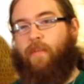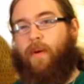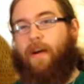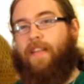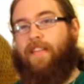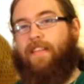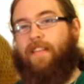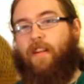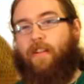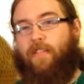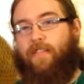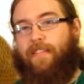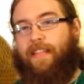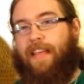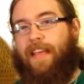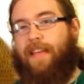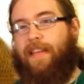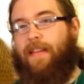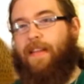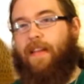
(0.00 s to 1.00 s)
Why is it all
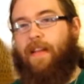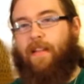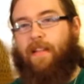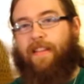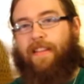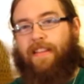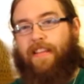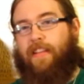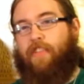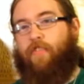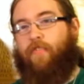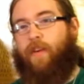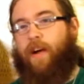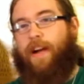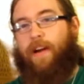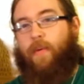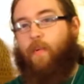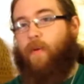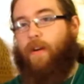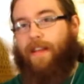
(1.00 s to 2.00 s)
dead? Did it catch
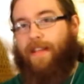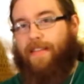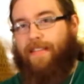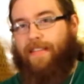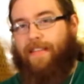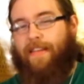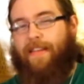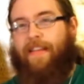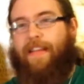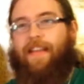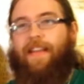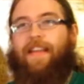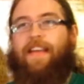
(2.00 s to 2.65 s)
fire? What is it?